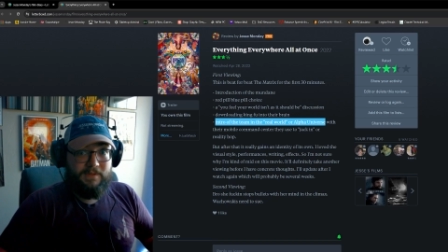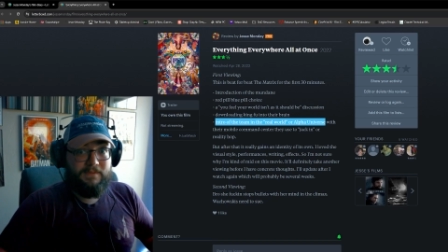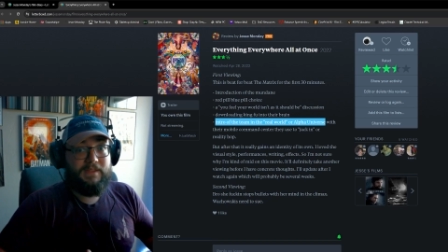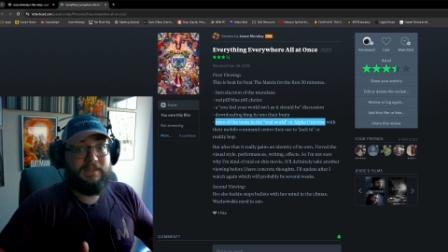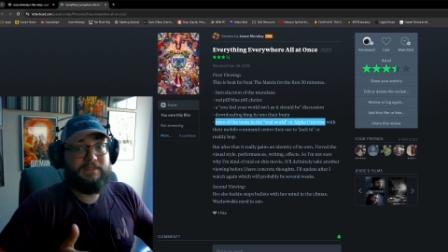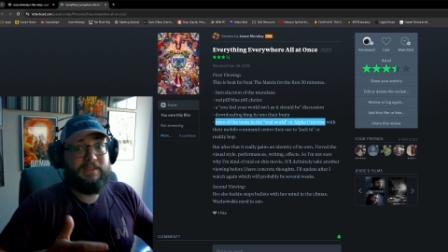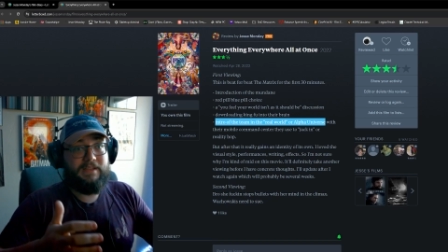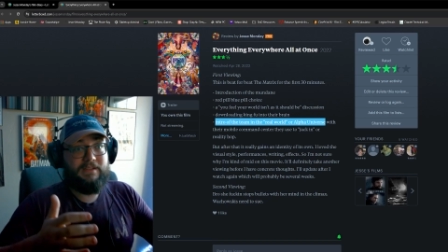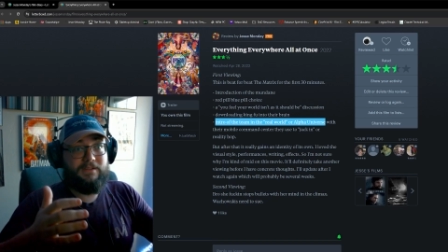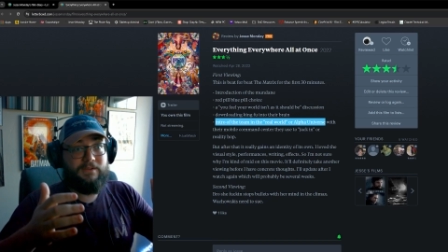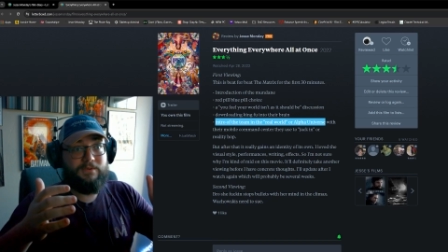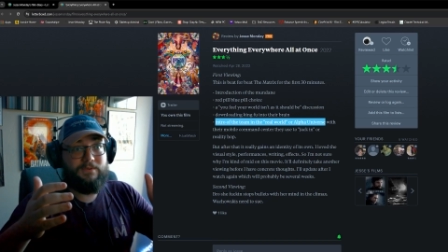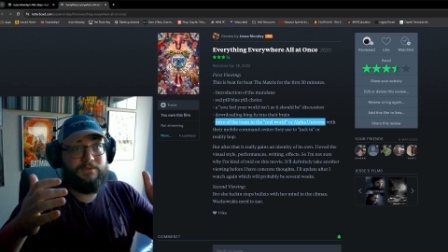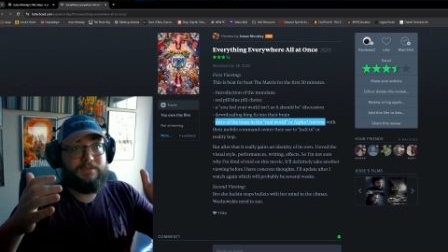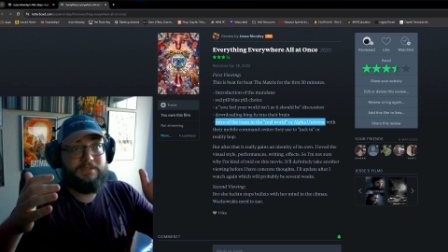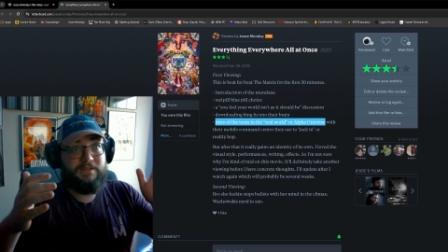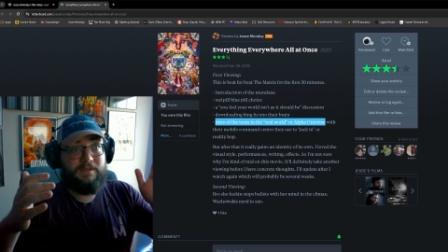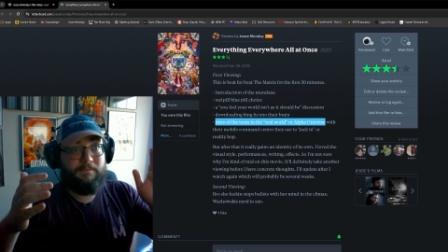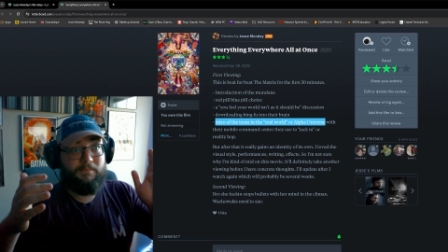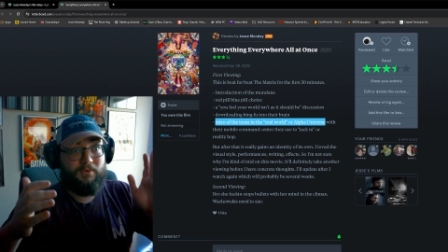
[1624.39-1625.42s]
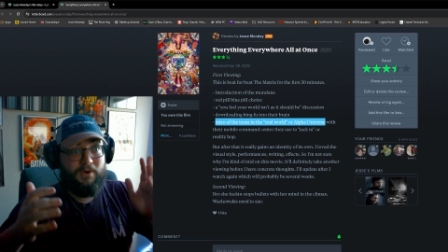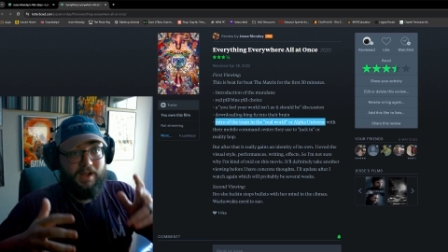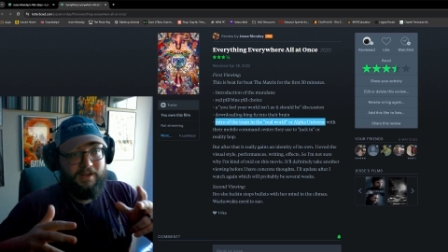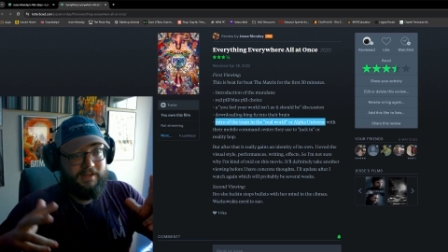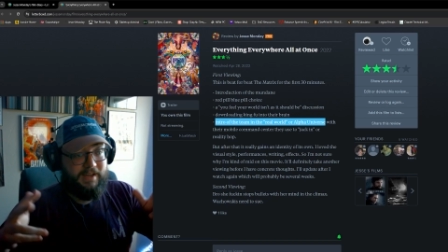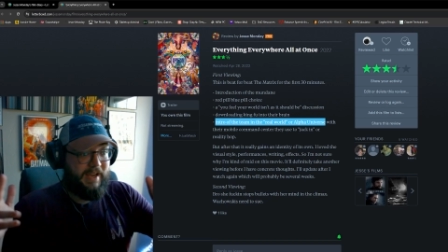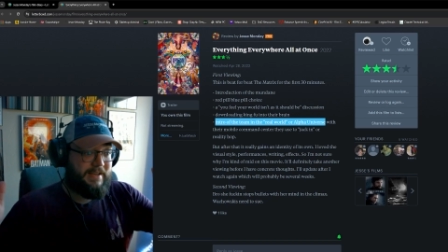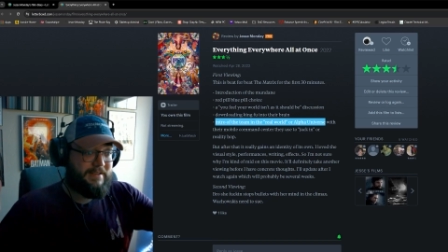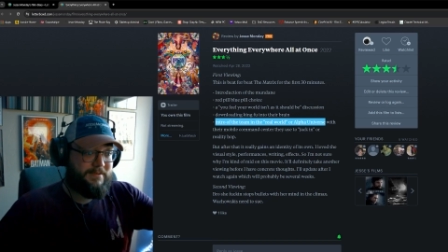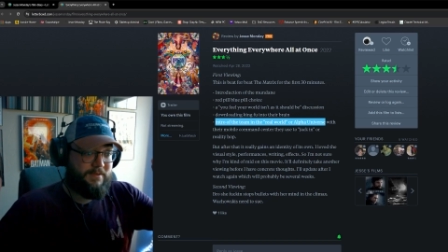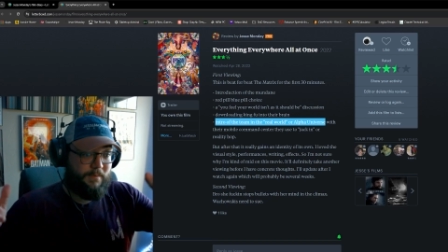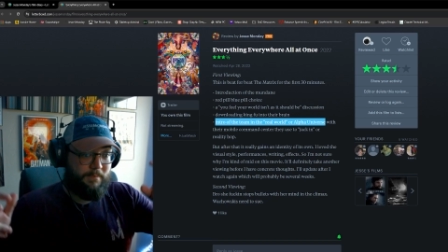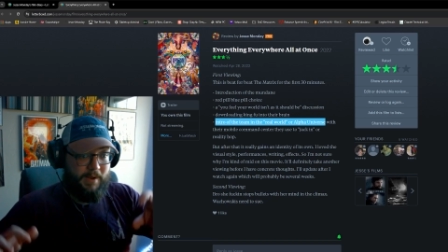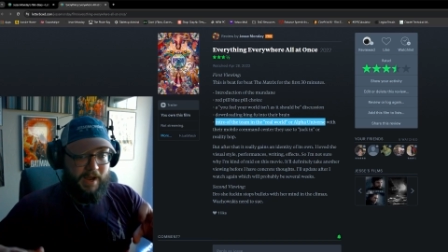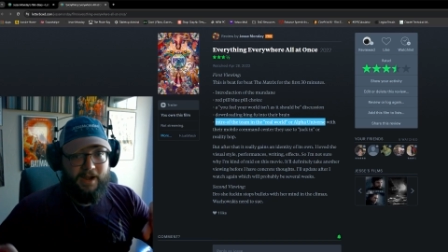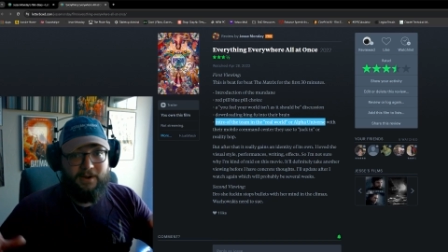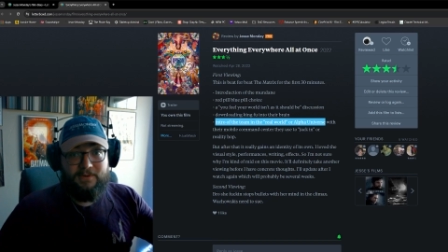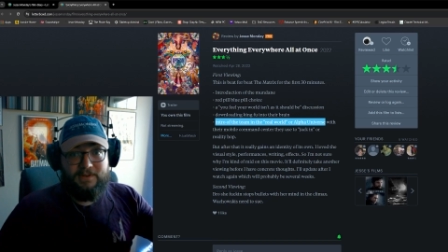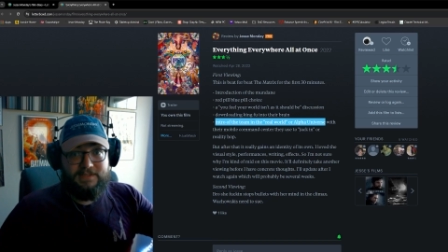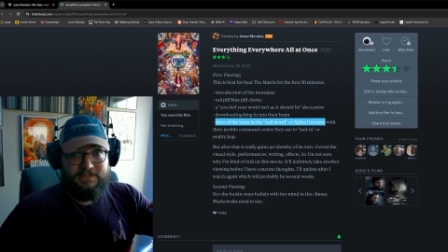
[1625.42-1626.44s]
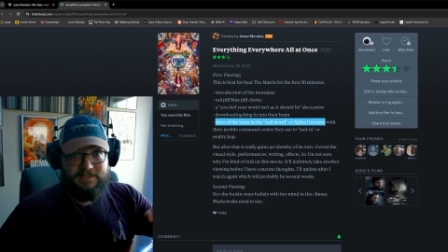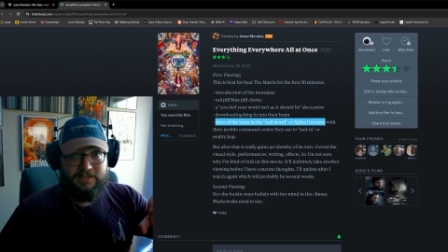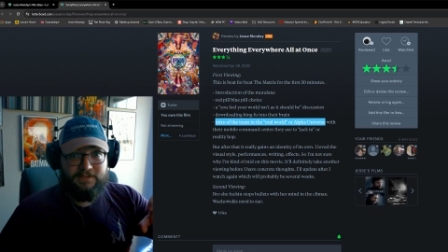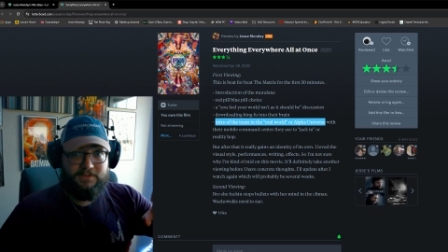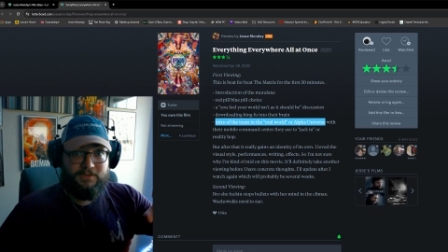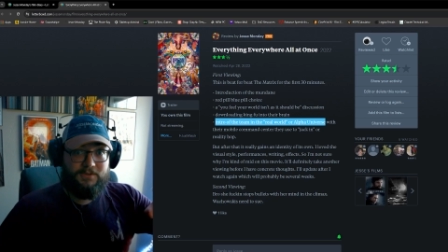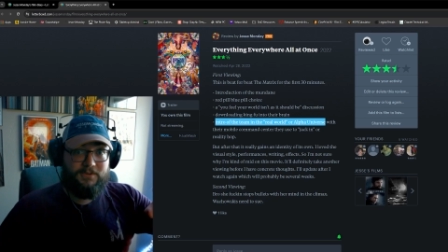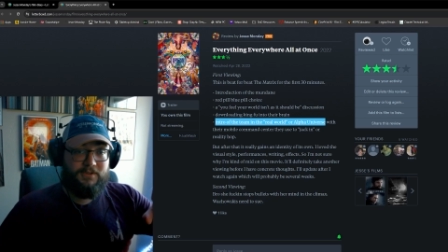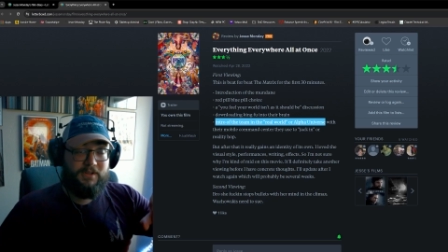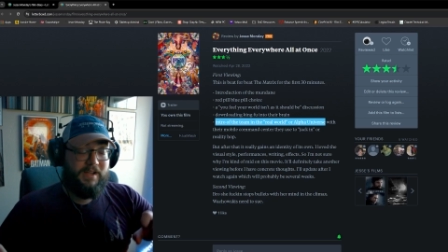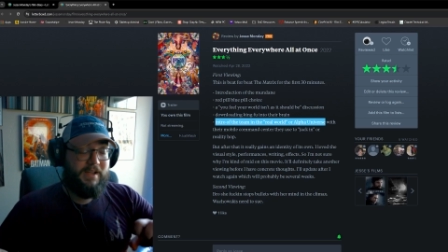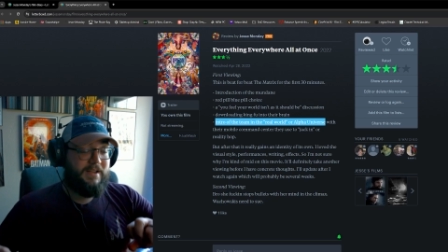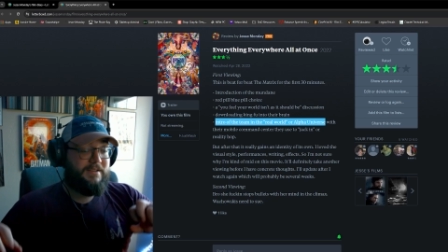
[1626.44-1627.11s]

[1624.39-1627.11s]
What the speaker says: that they use to broadcast their pirate signal